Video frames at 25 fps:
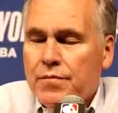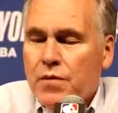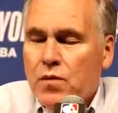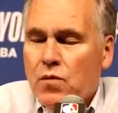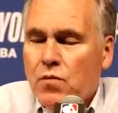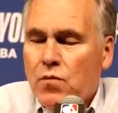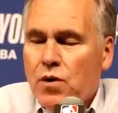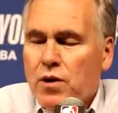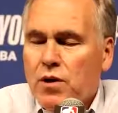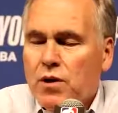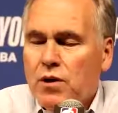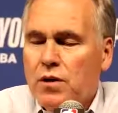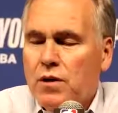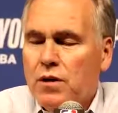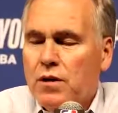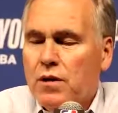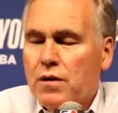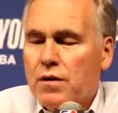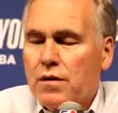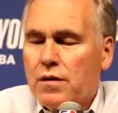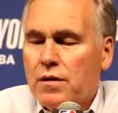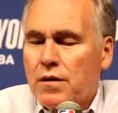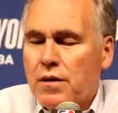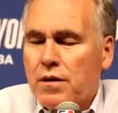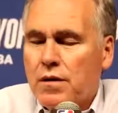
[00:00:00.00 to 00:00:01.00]
Well, you
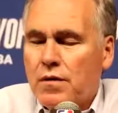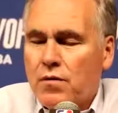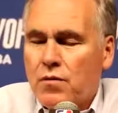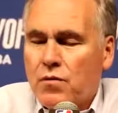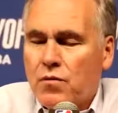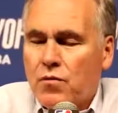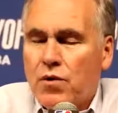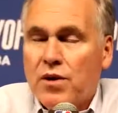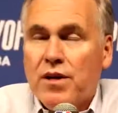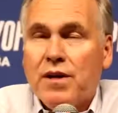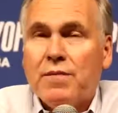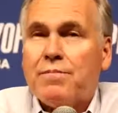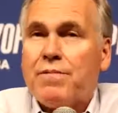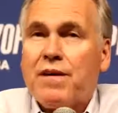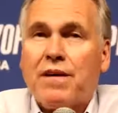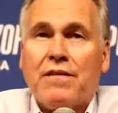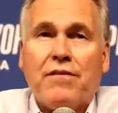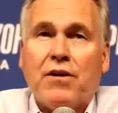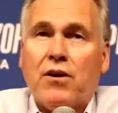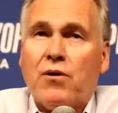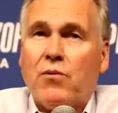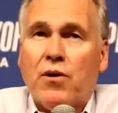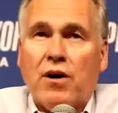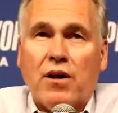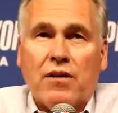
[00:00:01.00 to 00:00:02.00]
know, we didn't play
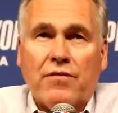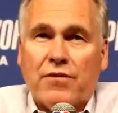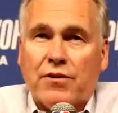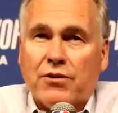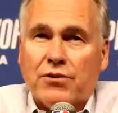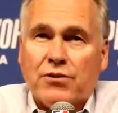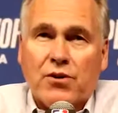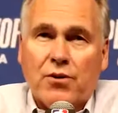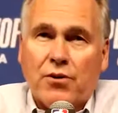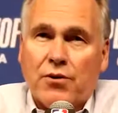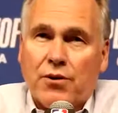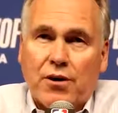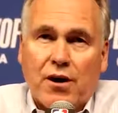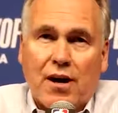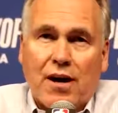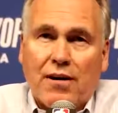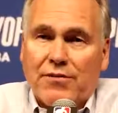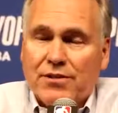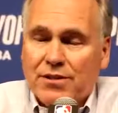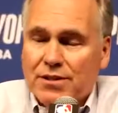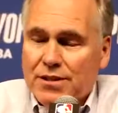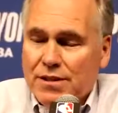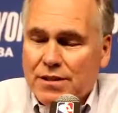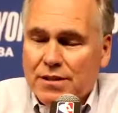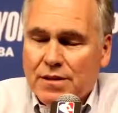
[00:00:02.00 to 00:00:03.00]
very well the first quarter,
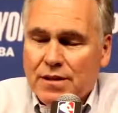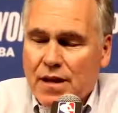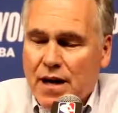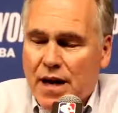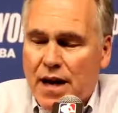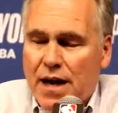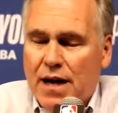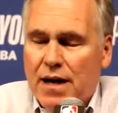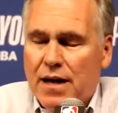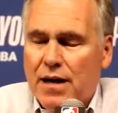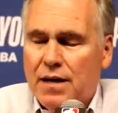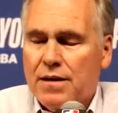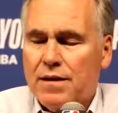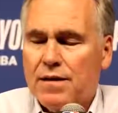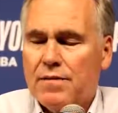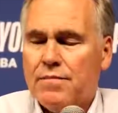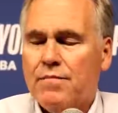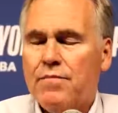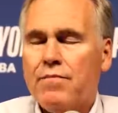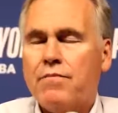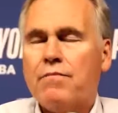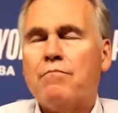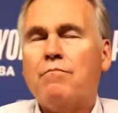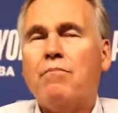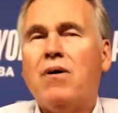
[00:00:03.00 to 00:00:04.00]
obviously, and
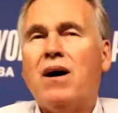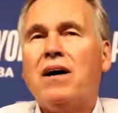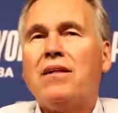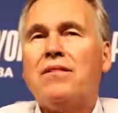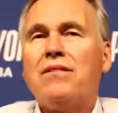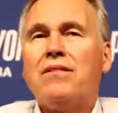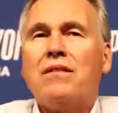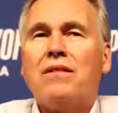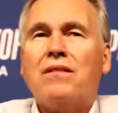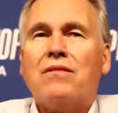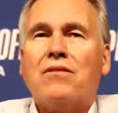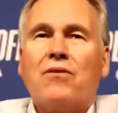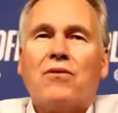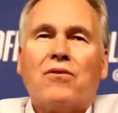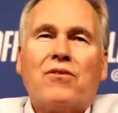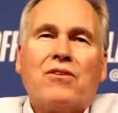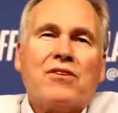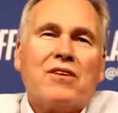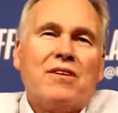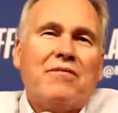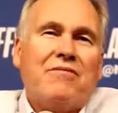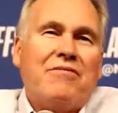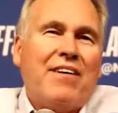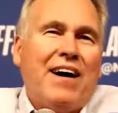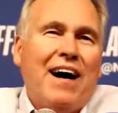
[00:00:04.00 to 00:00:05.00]
but they're
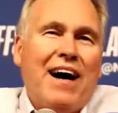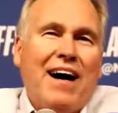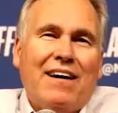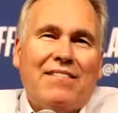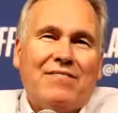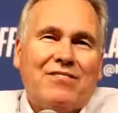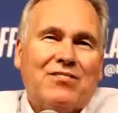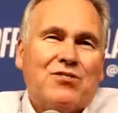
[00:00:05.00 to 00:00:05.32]
only up five.